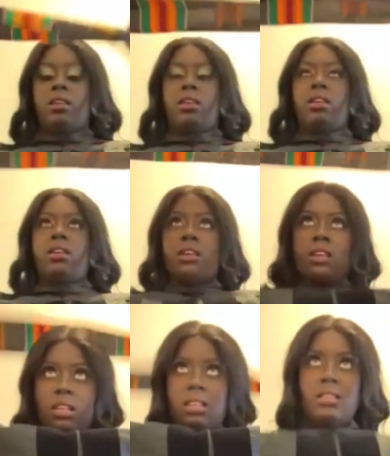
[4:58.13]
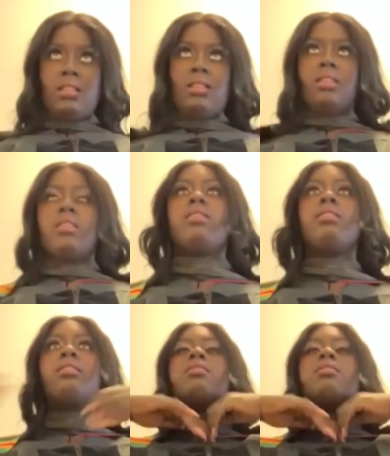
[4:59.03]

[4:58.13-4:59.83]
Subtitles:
[no speech]